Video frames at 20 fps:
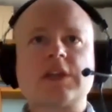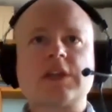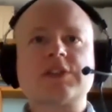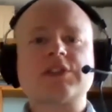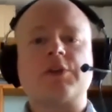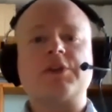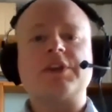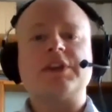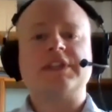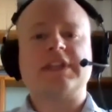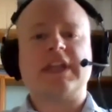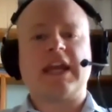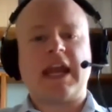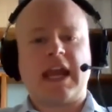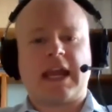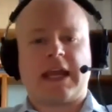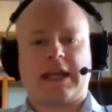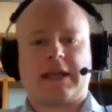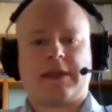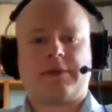So
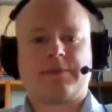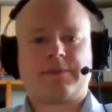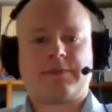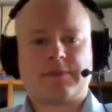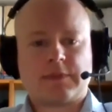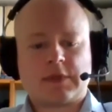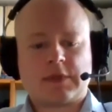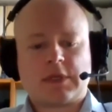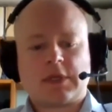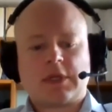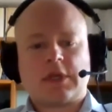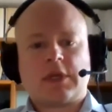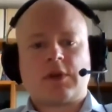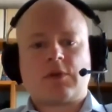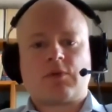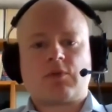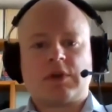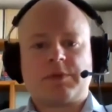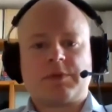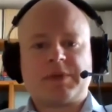today,
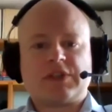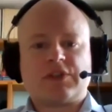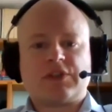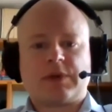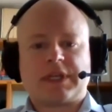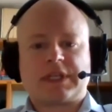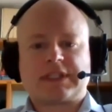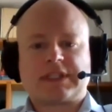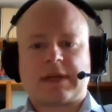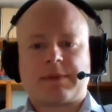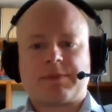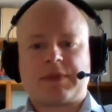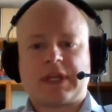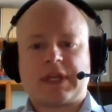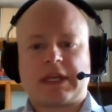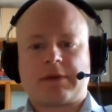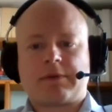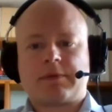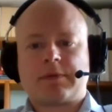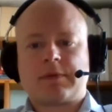we'll be doing
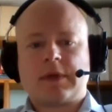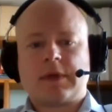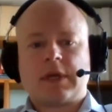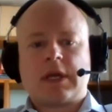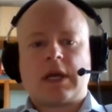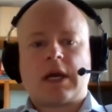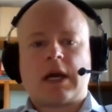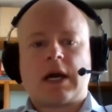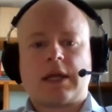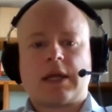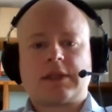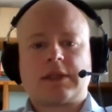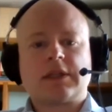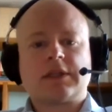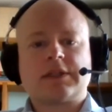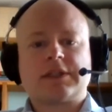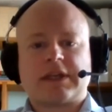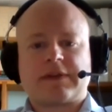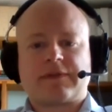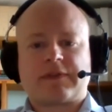something a
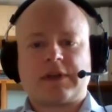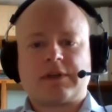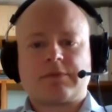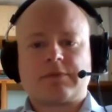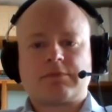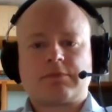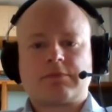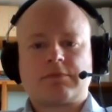little different,